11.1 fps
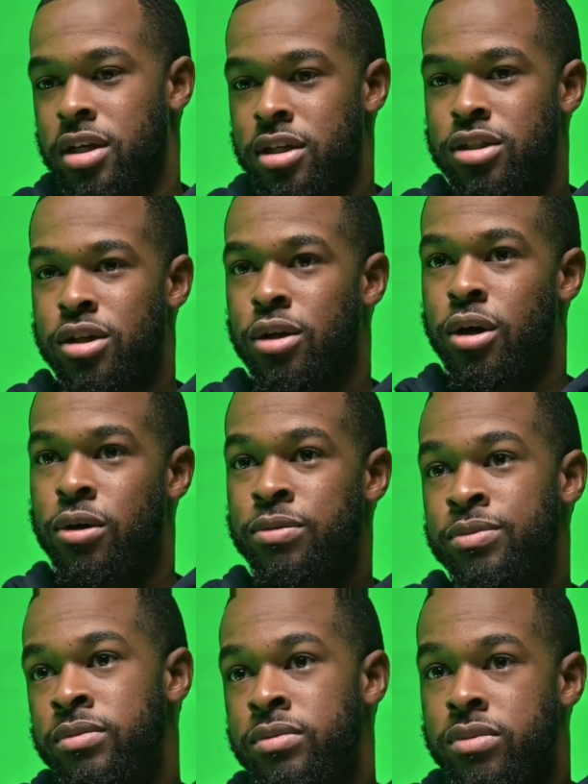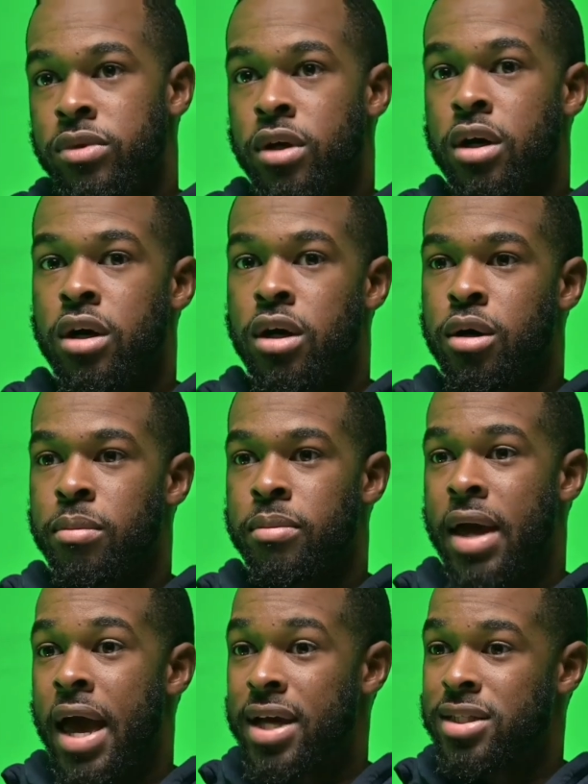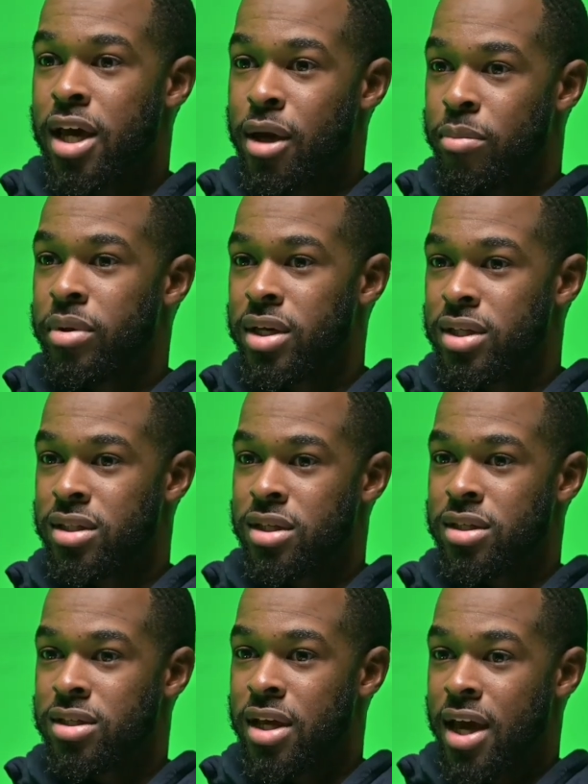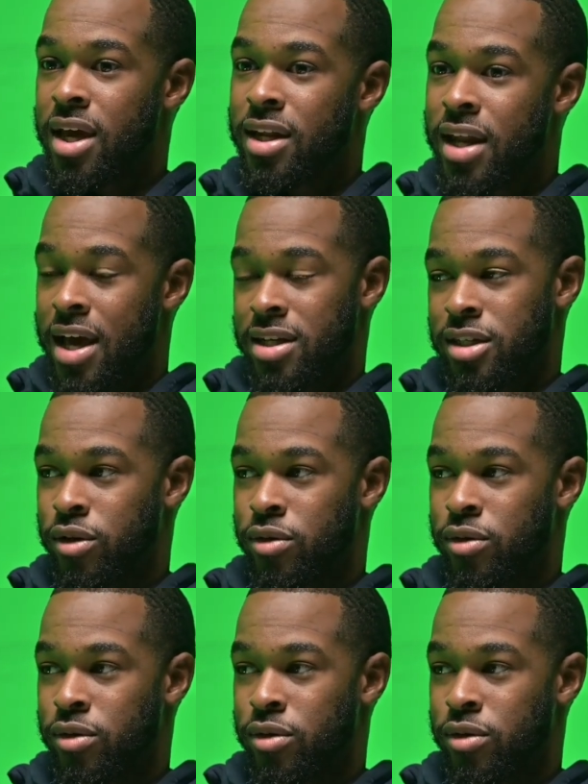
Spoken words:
that are solo. as a business and as a